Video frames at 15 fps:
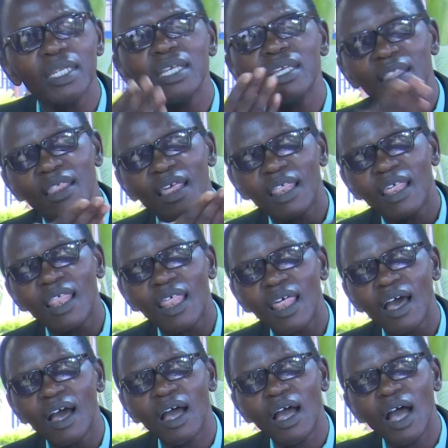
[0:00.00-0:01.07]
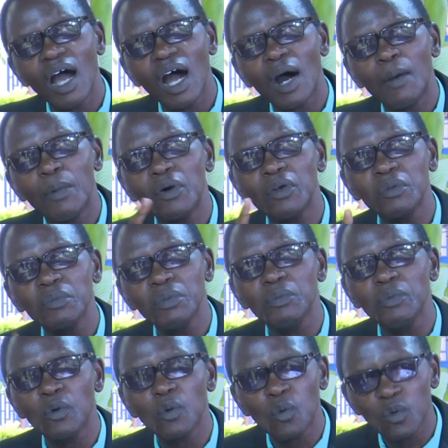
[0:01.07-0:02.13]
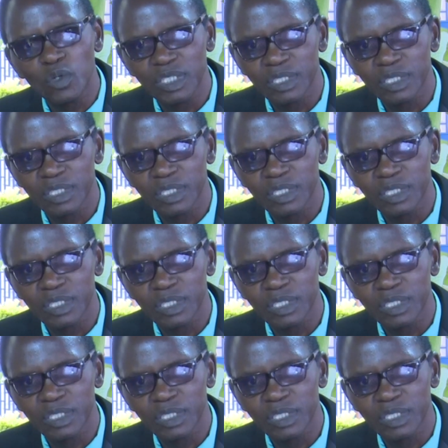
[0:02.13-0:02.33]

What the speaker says: I remember I read another book